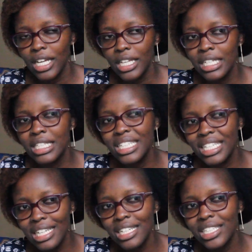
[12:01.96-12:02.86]
it's
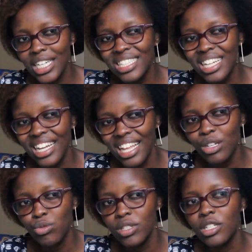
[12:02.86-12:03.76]
still just another
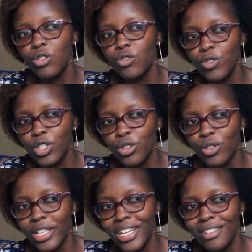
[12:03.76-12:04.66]
twist out video,
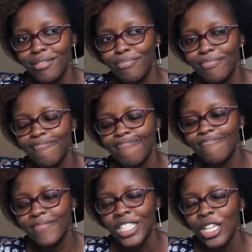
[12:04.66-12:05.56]
then
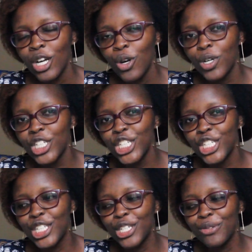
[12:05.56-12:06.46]
what you
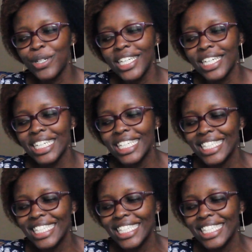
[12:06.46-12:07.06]
doing?